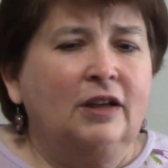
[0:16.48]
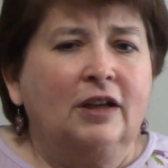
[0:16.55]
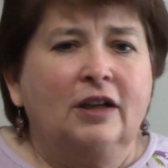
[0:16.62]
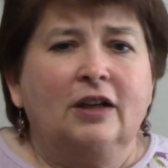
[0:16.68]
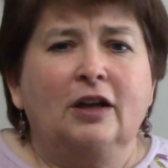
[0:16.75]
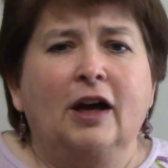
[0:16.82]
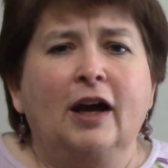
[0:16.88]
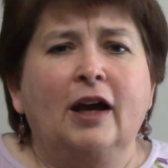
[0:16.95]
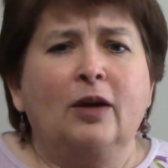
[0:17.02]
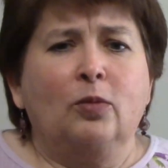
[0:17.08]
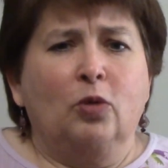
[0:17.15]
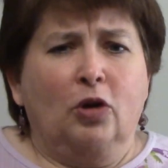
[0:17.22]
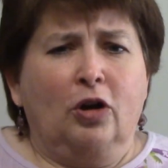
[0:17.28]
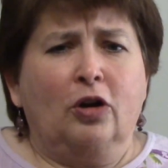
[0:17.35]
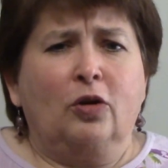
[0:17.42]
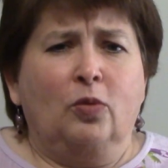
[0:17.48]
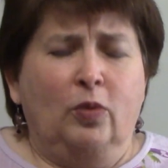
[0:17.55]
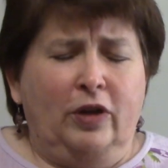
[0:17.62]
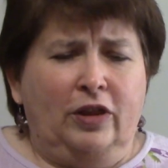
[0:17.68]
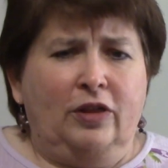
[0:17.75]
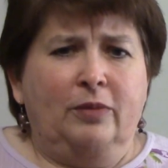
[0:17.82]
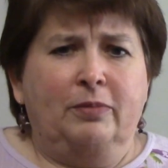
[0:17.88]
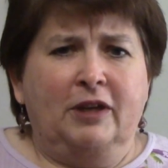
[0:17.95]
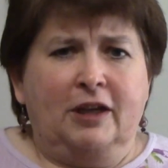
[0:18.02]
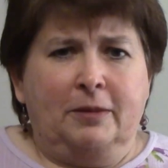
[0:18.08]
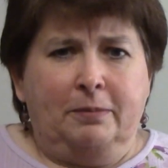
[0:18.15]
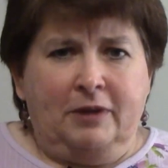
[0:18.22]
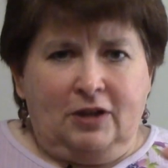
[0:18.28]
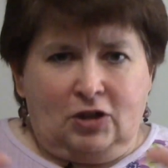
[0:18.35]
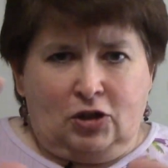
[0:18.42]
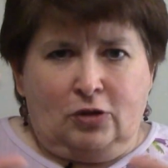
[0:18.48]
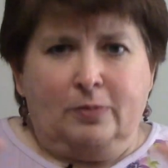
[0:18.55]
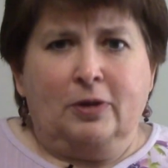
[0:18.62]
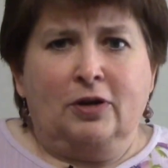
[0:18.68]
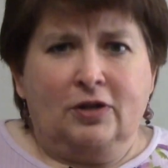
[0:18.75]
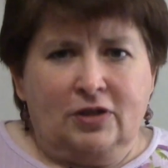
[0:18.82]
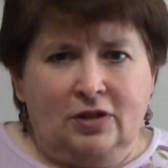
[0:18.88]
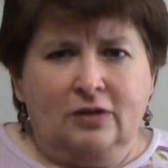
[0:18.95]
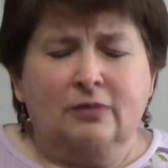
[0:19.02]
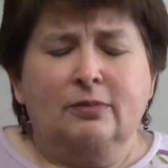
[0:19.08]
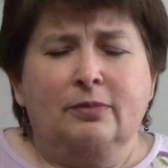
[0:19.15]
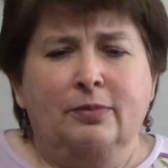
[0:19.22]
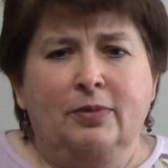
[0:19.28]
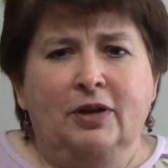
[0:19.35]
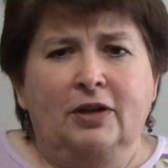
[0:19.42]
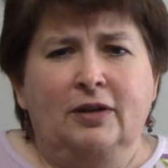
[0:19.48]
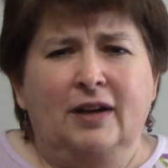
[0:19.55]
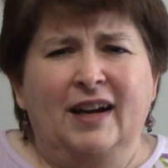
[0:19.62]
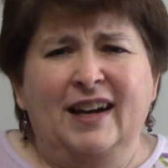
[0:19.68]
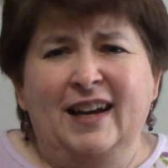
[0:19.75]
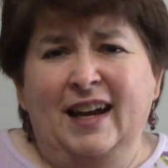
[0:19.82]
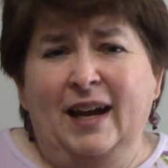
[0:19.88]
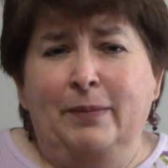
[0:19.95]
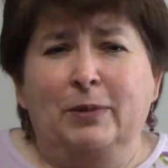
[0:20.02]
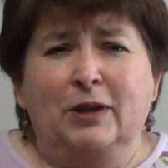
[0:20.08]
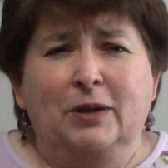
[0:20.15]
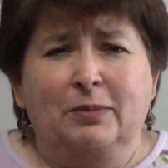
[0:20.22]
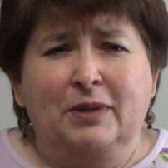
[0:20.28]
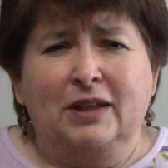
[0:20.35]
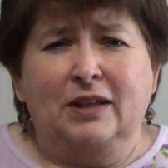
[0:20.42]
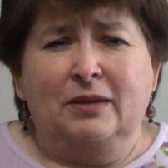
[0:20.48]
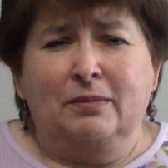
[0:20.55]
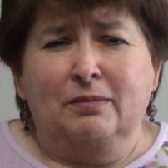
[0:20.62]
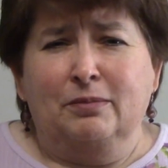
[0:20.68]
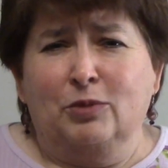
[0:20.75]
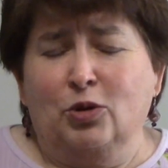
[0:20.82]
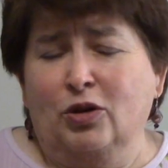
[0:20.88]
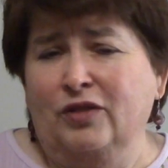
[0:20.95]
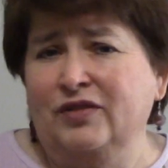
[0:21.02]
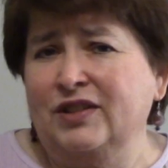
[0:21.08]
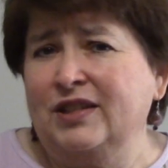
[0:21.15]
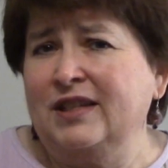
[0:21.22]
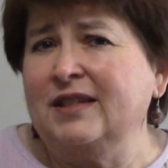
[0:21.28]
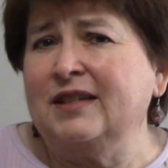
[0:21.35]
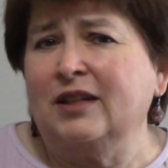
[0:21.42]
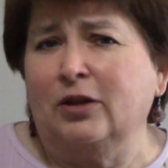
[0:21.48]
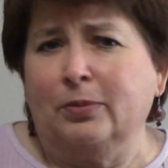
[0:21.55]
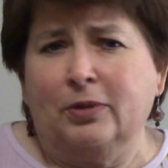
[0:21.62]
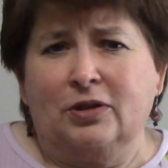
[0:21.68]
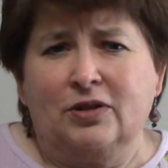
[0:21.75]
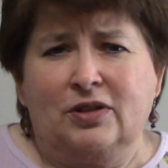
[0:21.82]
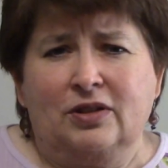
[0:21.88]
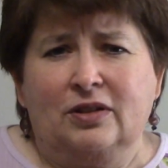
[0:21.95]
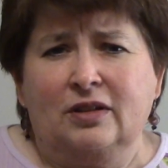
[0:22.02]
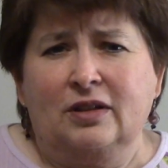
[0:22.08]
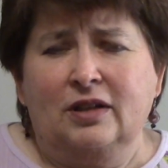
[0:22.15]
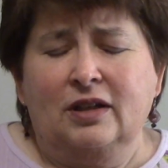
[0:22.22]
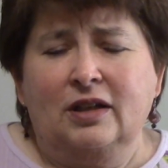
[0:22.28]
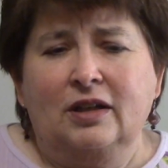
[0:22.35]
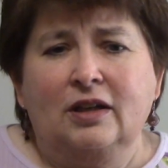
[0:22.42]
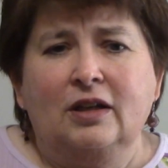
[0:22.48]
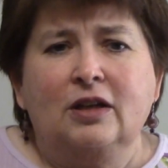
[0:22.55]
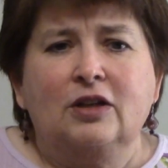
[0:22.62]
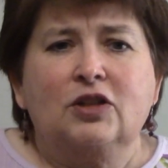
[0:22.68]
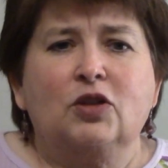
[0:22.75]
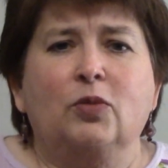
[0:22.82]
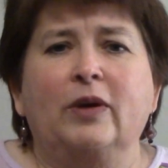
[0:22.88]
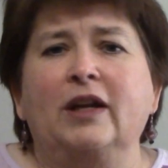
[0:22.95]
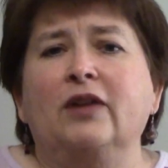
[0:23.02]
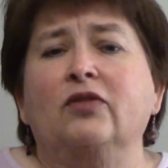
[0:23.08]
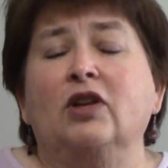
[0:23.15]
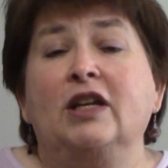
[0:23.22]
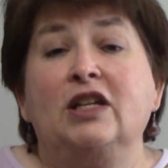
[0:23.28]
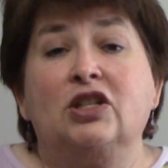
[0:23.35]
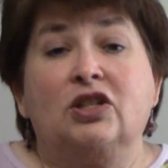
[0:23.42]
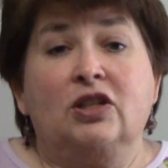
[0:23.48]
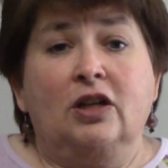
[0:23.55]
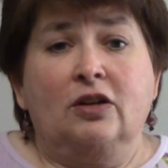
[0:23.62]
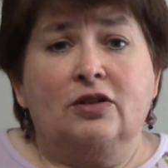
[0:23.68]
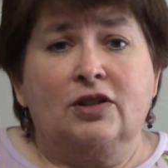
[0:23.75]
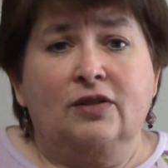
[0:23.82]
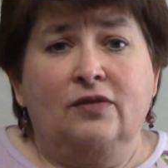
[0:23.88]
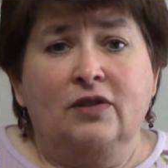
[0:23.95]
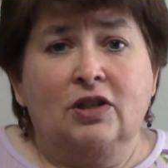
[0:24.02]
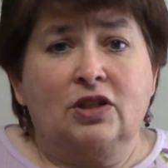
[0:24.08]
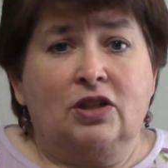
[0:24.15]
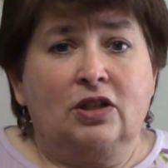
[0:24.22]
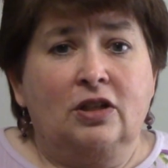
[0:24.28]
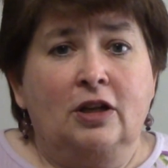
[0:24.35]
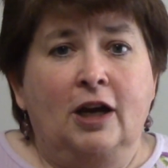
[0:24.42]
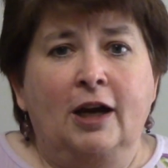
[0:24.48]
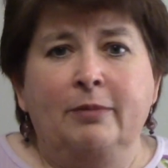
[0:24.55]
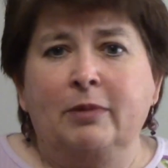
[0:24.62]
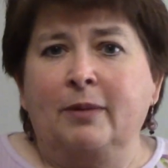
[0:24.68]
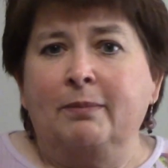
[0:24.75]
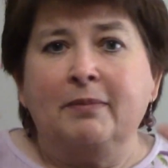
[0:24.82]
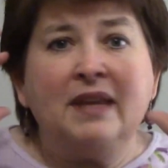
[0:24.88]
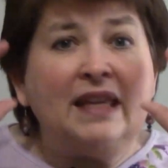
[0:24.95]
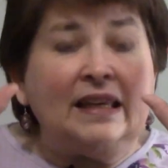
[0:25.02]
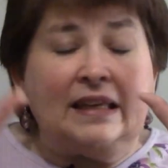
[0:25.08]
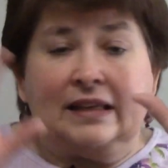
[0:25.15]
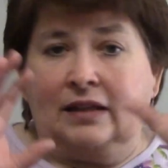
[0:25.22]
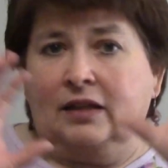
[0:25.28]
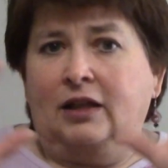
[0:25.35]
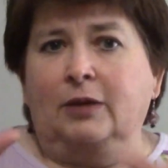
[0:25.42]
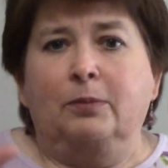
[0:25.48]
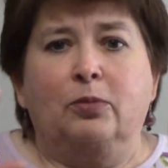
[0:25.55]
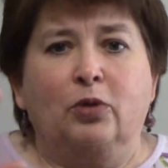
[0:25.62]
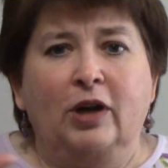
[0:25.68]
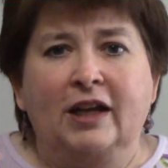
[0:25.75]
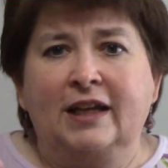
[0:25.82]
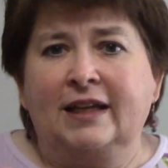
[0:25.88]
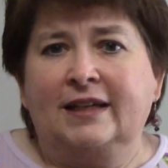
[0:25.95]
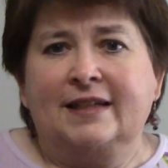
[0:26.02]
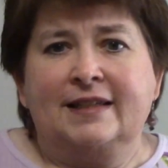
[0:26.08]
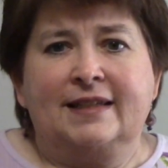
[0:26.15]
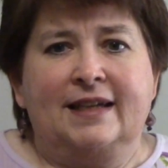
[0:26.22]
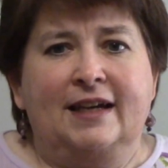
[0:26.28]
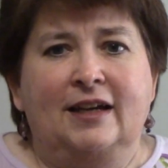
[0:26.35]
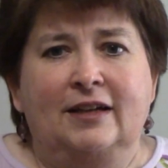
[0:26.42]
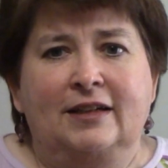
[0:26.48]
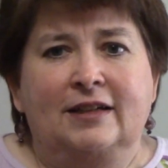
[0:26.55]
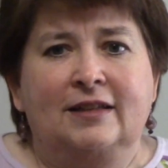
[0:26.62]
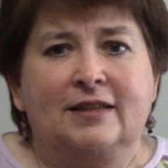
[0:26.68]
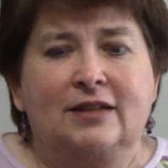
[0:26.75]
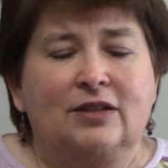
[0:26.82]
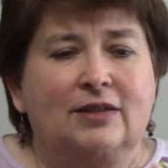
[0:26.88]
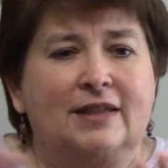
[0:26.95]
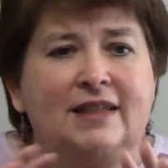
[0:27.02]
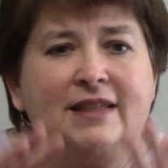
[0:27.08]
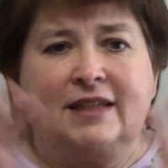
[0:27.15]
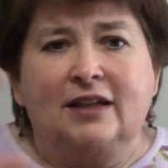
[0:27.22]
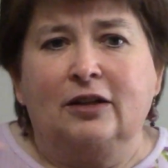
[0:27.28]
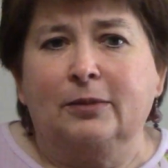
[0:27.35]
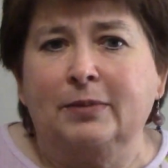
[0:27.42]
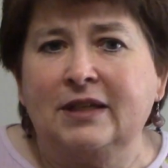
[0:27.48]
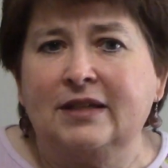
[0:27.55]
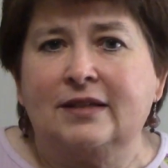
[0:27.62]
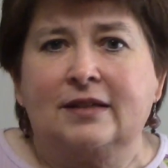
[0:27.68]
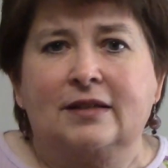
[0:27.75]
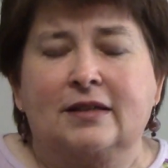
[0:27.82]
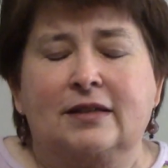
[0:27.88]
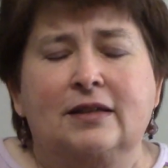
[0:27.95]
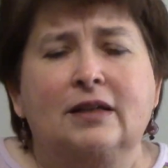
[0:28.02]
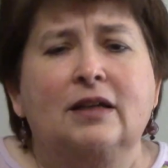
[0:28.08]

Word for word: You know, I work with a big picture person, but I happen to be more of a detail person. So whenever he shares a vision, I'm immediately breaking it down into detailed pieces.